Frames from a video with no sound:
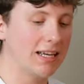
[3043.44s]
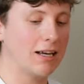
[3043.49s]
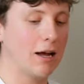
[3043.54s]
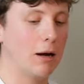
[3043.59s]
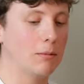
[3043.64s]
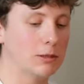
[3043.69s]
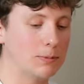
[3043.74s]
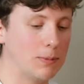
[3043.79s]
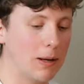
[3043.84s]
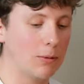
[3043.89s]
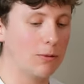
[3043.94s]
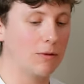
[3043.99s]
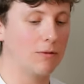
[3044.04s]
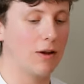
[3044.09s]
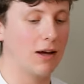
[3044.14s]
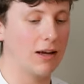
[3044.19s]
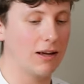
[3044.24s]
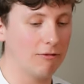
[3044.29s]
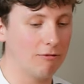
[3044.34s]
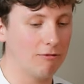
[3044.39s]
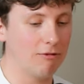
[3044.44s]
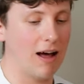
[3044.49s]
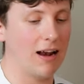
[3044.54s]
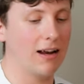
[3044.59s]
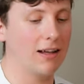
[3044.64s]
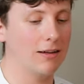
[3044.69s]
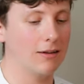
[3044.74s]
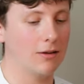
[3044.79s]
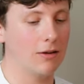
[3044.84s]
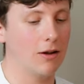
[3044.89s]
it comes back with like
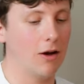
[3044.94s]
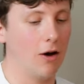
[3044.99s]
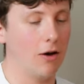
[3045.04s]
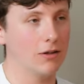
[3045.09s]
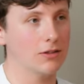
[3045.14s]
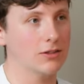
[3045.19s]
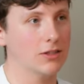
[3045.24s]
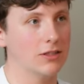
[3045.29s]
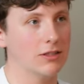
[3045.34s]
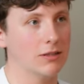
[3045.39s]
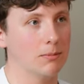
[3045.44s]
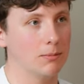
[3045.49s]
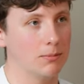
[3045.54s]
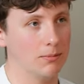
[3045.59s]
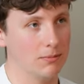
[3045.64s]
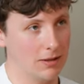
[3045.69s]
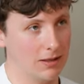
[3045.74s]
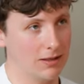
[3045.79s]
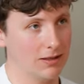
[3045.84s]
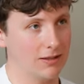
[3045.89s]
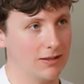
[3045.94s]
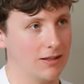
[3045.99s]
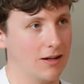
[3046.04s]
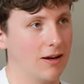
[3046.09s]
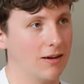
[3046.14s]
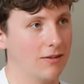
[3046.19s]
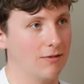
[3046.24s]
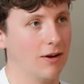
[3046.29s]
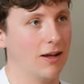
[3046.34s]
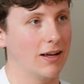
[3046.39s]
valid answers and
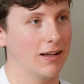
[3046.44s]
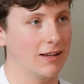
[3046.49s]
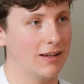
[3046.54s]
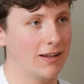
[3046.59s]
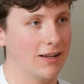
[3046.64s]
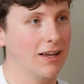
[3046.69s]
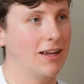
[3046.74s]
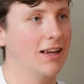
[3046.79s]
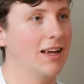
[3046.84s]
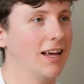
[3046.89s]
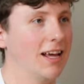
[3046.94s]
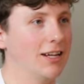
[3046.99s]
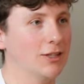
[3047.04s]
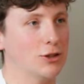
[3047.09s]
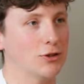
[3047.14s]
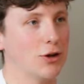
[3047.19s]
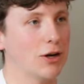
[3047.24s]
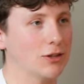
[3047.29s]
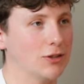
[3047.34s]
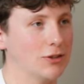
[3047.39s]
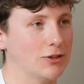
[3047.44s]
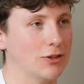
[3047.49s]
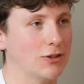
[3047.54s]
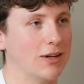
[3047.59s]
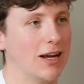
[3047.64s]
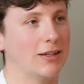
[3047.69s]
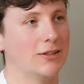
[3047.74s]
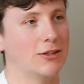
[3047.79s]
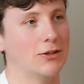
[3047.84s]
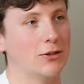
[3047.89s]
kind of like instructions on
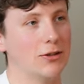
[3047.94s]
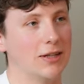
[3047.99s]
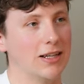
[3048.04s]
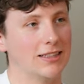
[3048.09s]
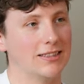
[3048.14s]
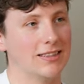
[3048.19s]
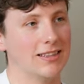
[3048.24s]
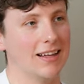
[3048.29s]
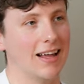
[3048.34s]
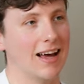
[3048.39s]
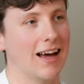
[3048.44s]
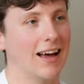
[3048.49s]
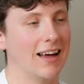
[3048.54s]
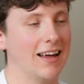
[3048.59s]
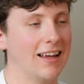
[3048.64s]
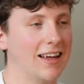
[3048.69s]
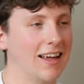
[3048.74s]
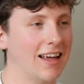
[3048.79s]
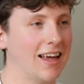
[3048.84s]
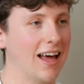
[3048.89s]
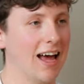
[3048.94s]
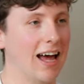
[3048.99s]
how to do this and that. Yeah.